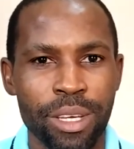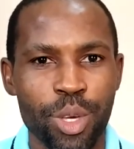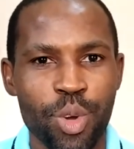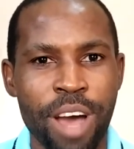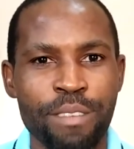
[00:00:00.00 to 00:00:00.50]

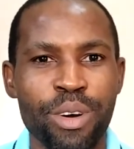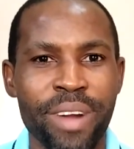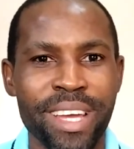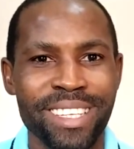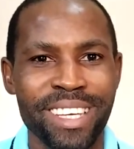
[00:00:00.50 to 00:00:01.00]
you have
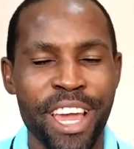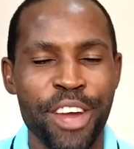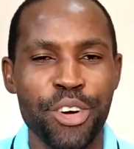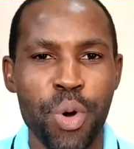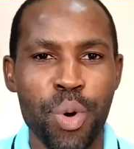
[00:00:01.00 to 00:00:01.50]
already
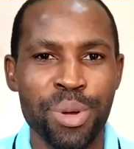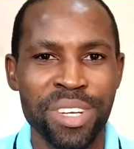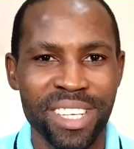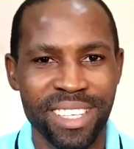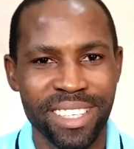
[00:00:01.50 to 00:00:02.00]

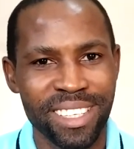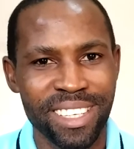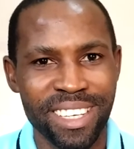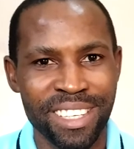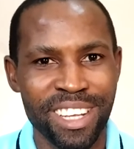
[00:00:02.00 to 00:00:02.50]
enrolled
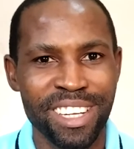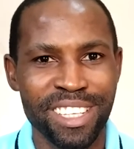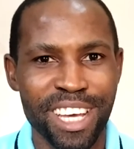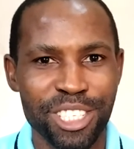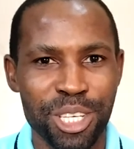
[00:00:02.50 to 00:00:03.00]
in a
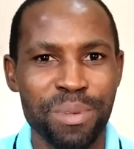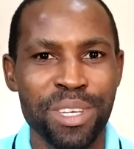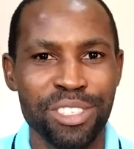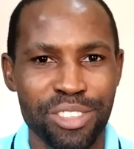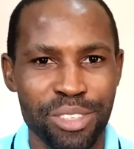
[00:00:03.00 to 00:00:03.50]
leadership
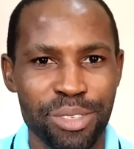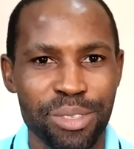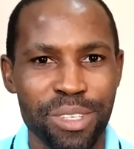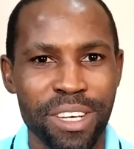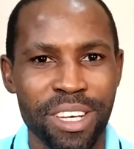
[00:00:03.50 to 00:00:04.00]

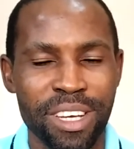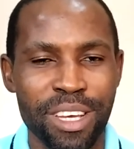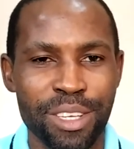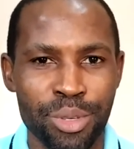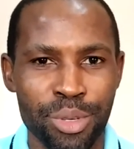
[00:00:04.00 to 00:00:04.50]
institute.
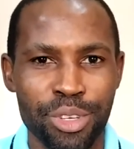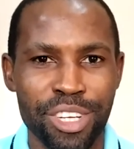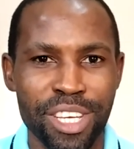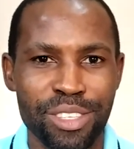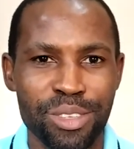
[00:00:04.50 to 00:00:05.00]
And so you
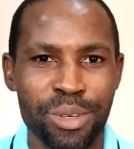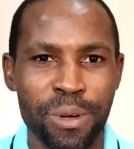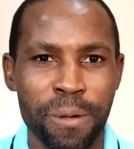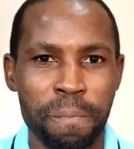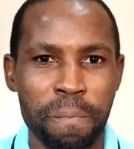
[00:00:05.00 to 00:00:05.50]
need
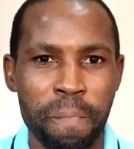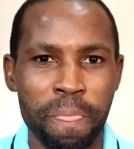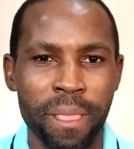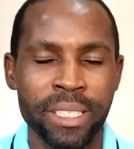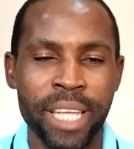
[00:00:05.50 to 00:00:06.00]
to
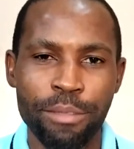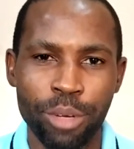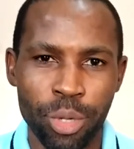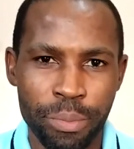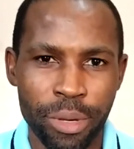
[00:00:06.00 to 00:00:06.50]

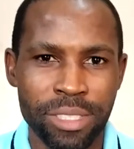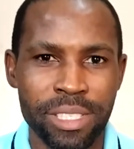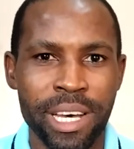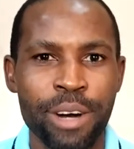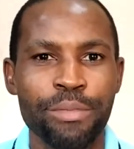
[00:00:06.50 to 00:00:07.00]
develop
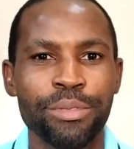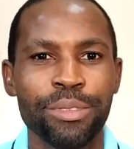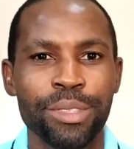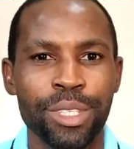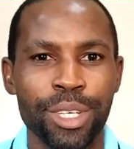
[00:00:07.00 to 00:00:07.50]
yourself,
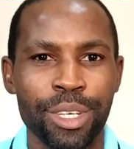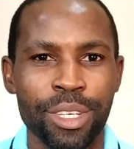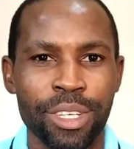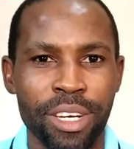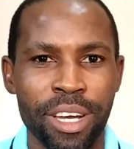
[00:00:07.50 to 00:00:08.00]

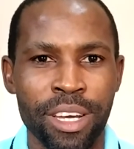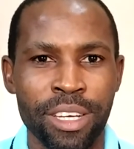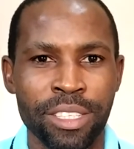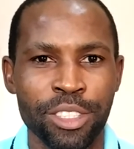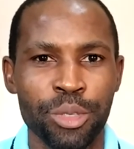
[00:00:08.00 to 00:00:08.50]

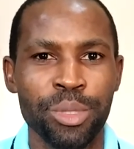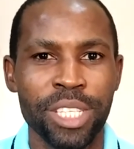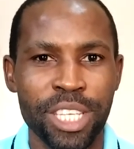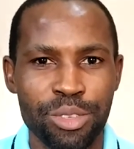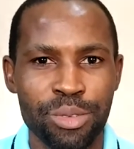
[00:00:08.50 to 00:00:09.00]
and you will
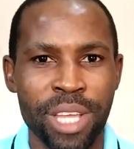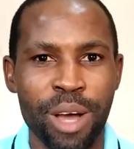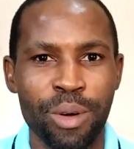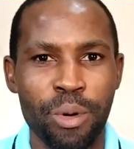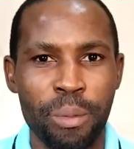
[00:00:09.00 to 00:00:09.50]
need to
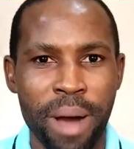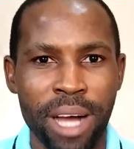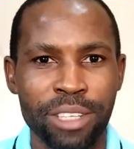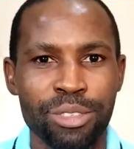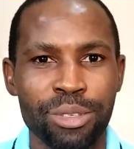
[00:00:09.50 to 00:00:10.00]
now go
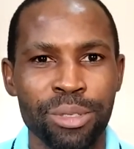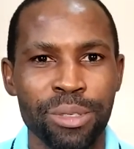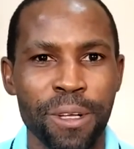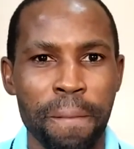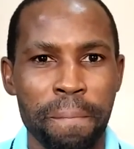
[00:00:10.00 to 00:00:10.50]
back to